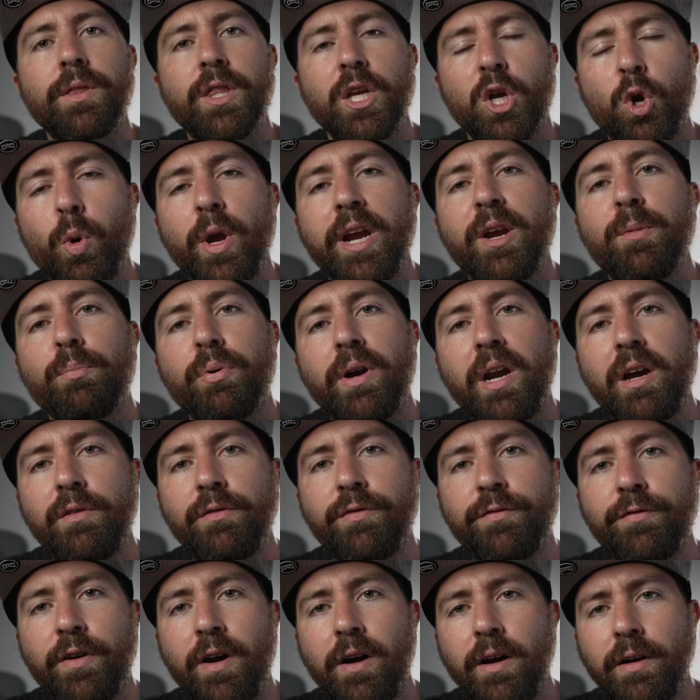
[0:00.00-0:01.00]
The quick brown
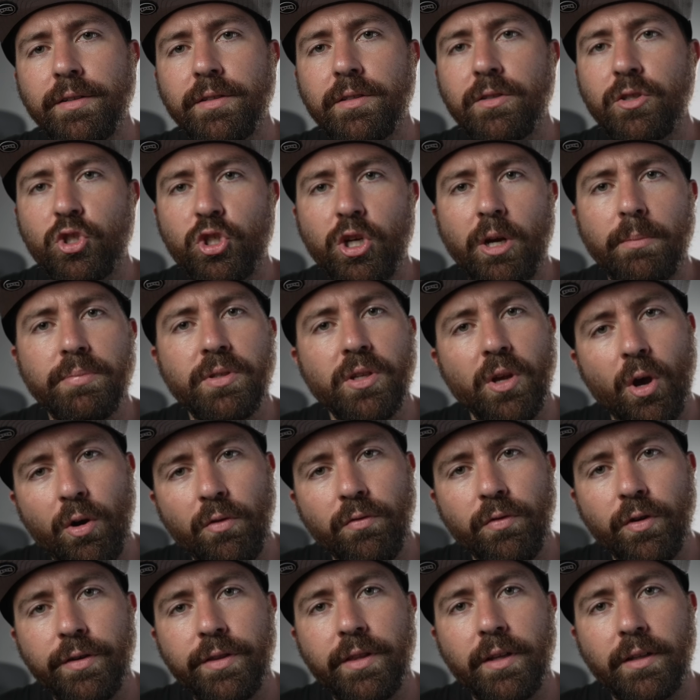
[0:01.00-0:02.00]
fox jumps
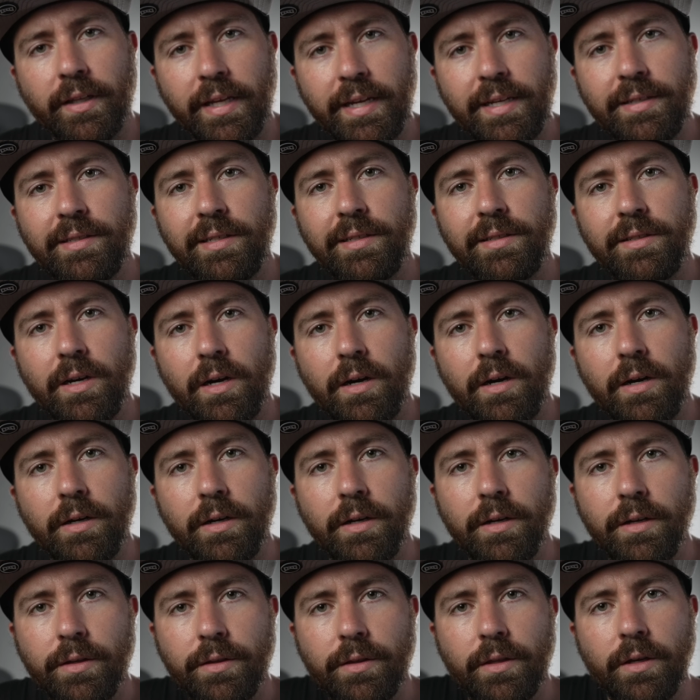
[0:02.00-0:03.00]
over the lazy dog.
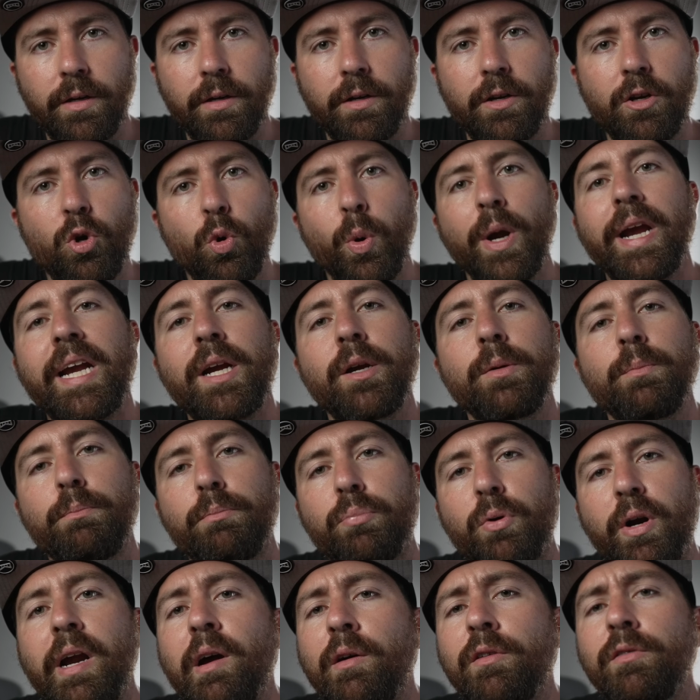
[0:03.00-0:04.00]
The quick
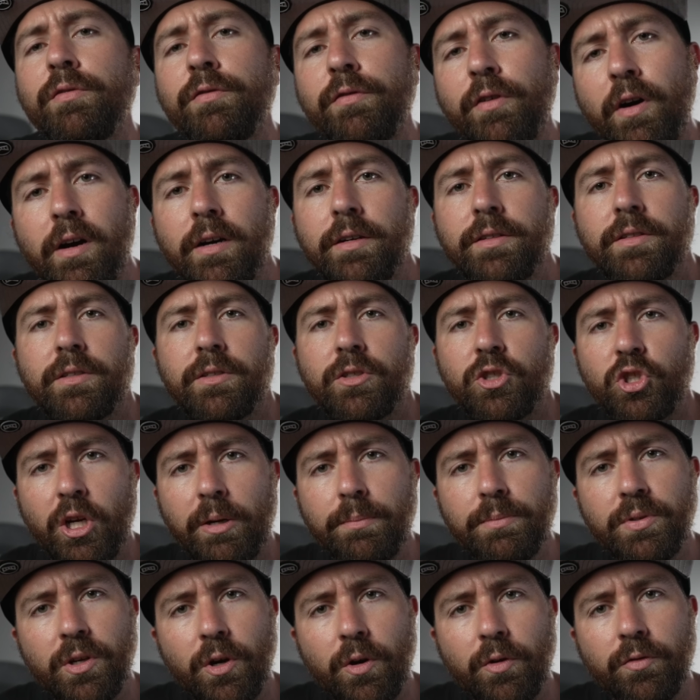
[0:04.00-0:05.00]
brown fox
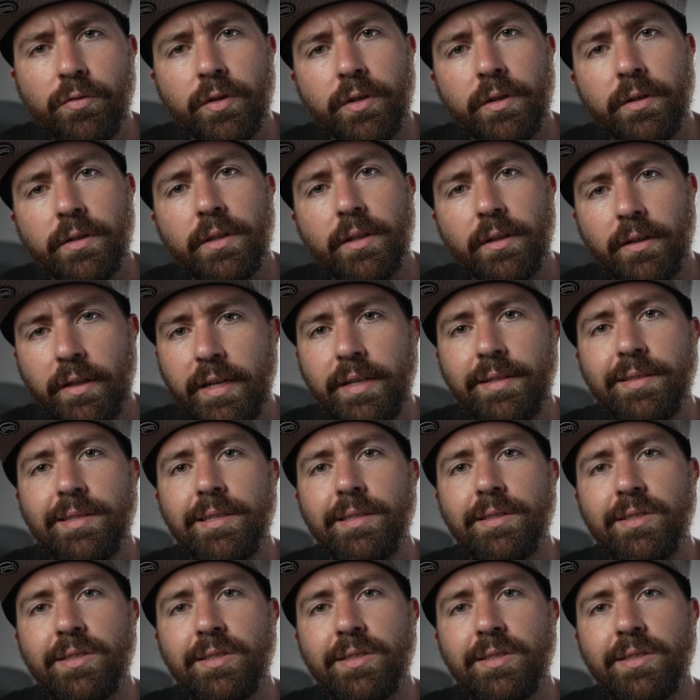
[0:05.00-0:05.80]
jumps over the lazy